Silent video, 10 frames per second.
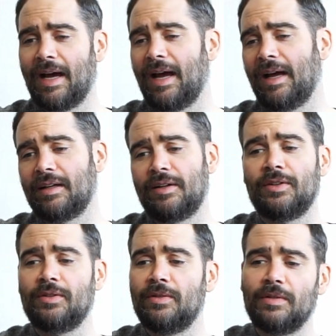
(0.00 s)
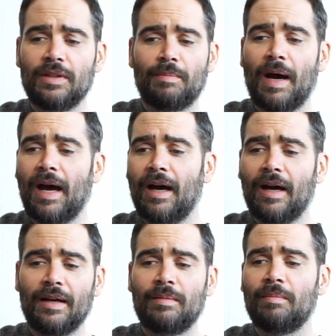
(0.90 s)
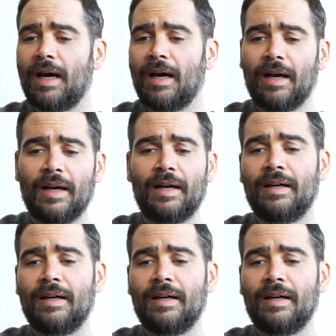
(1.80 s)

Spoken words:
hallelujah, by and by.